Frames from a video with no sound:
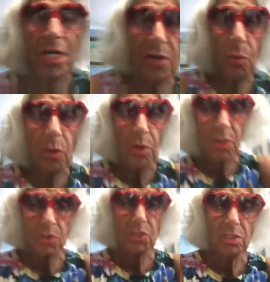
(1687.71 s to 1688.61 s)
it
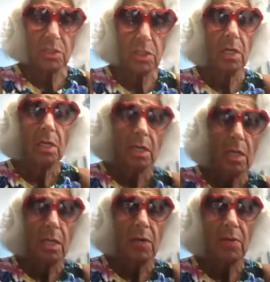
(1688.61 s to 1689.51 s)
works.
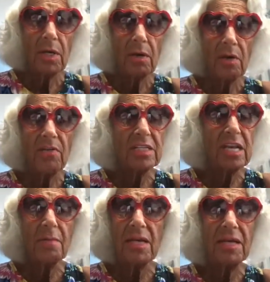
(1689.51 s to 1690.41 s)
Here we go. Every
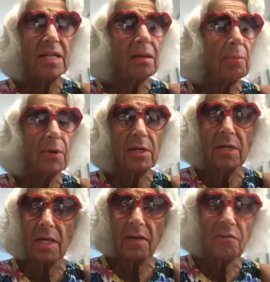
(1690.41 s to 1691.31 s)
time I'm hitting a button
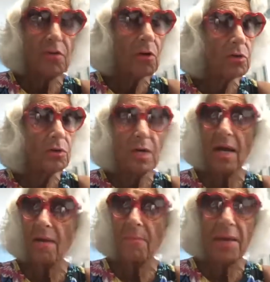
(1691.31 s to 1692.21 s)
on a phone or an
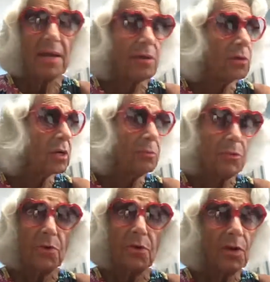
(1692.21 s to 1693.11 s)
iPad or a
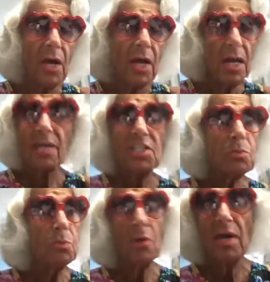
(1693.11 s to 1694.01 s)
computer, I just
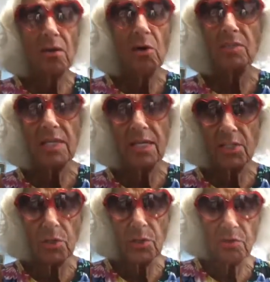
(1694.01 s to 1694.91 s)
pray, oh, did I
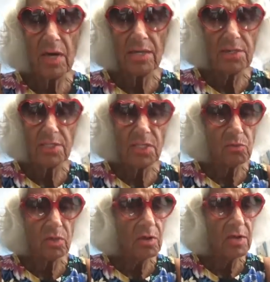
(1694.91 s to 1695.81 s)
do it right? Because it's
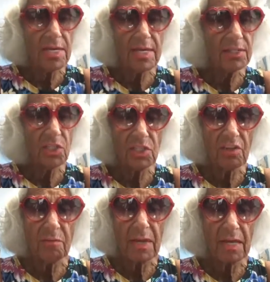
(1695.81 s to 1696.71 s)
real hard to get this
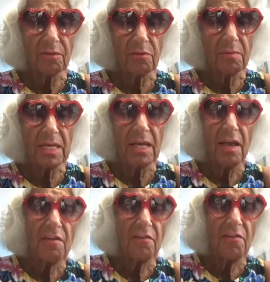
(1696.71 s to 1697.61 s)
stuff back for me.
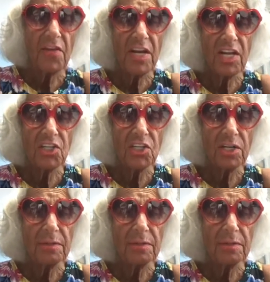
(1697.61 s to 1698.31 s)
Finish.